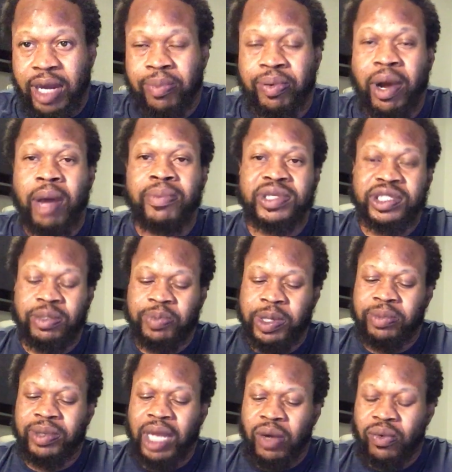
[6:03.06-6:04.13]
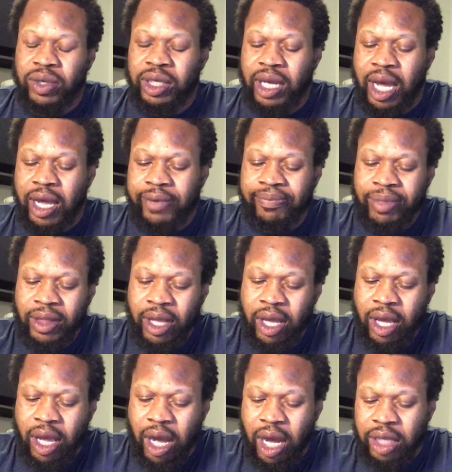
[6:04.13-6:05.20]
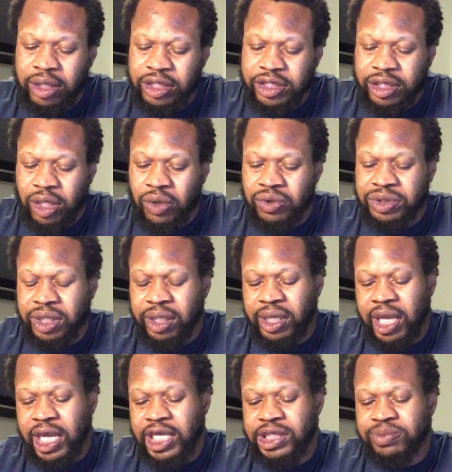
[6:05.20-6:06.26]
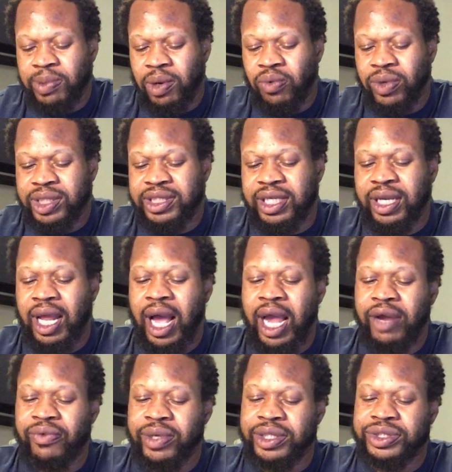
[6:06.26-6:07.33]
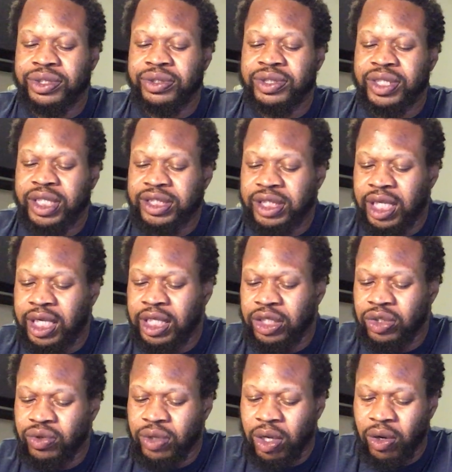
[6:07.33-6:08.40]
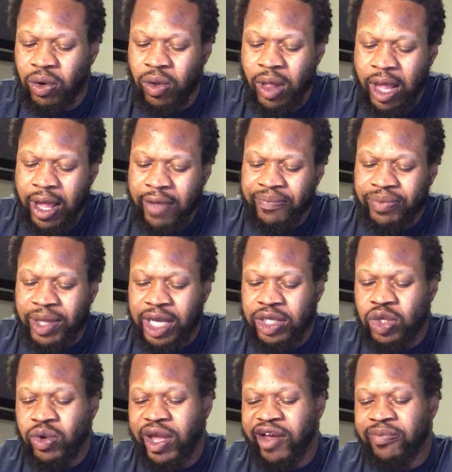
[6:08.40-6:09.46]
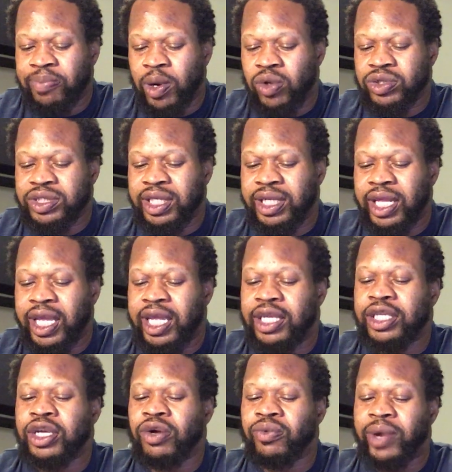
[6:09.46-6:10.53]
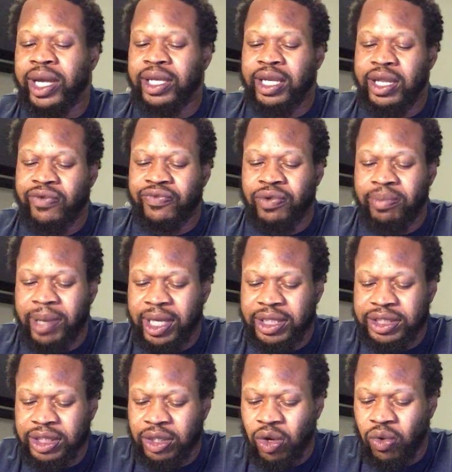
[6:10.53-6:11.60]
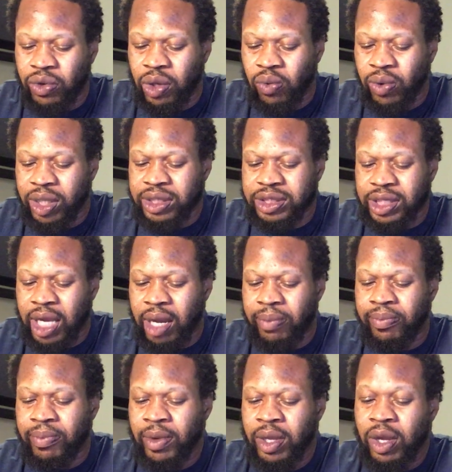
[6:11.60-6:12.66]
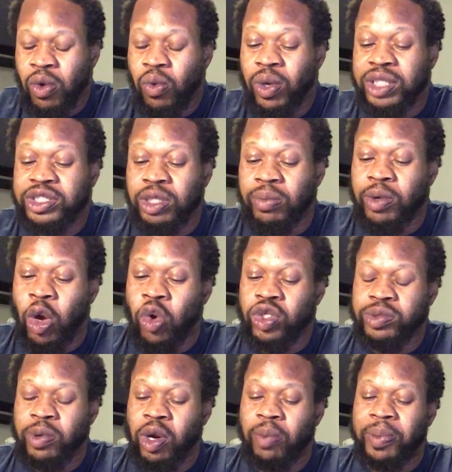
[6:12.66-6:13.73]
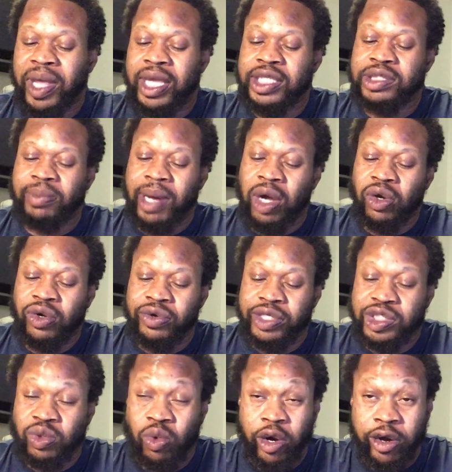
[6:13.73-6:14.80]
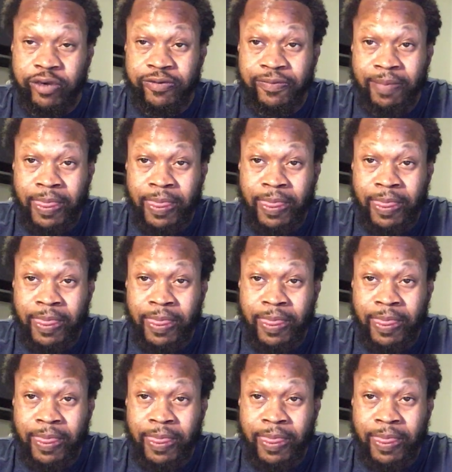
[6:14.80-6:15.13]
promised the people I would not disclose their names. But one said, "Hi, Richard, just letting you know that you have posted incorrect information on the WhatsApp Goldsboro page about Chris Wirth."